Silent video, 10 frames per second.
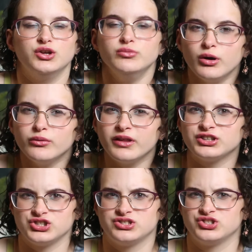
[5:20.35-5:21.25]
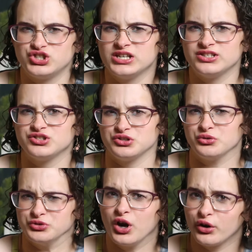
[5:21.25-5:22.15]
you know that she's
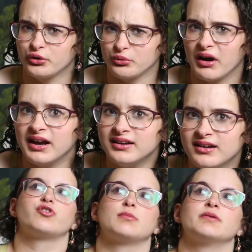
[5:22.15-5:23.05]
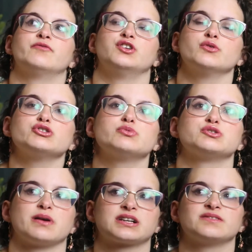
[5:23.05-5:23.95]
your daughter, right? From a viewer's
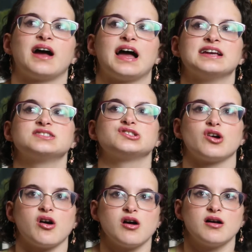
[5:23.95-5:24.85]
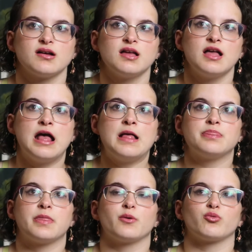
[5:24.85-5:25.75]
perspective, I saw
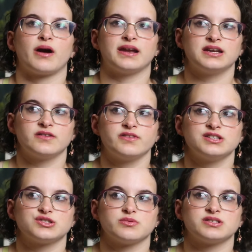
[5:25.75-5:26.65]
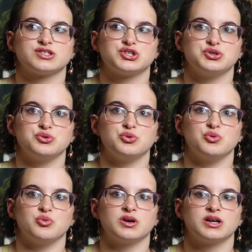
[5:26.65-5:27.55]
that the writing of this was
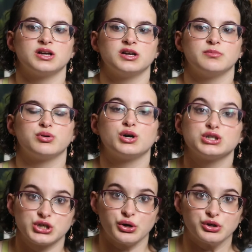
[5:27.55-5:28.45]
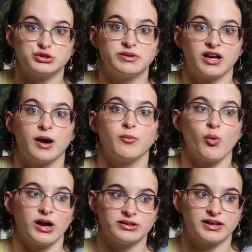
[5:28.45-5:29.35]
to push her to become
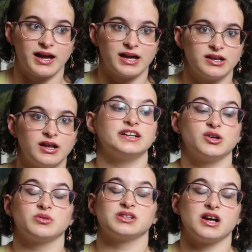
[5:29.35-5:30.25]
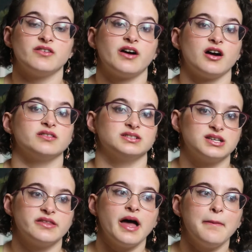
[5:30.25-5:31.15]
Wildcat. I don't love how they
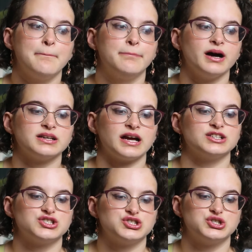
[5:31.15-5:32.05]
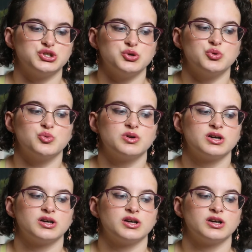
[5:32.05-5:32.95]
did that, but I do
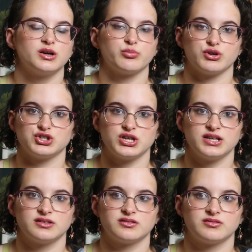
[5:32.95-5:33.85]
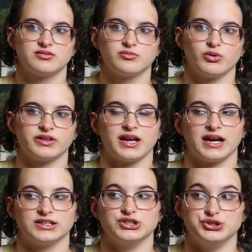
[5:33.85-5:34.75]
appreciate what they
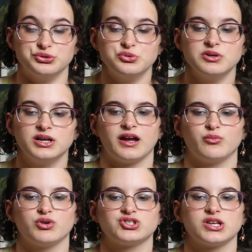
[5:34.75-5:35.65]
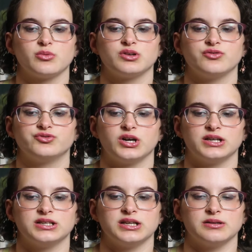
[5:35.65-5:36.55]
had to do. I wish they would have
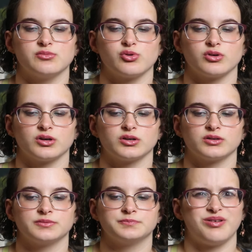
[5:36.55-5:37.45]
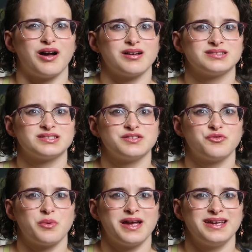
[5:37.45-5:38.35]
done it in a more positive
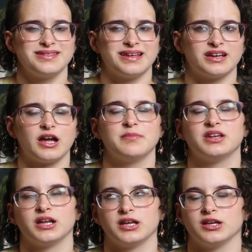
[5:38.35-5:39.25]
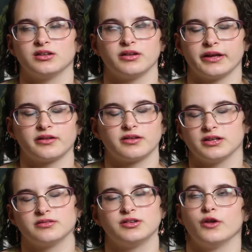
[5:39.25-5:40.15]
way. Like, I mean, I get like
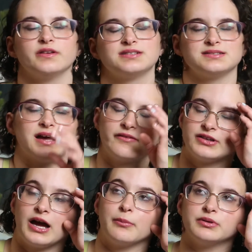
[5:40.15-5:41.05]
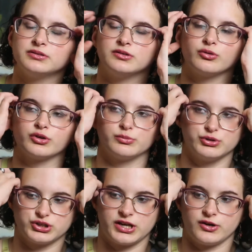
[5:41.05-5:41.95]
that, you know, these things have to happen in order to
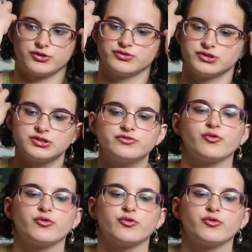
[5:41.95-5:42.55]
push characters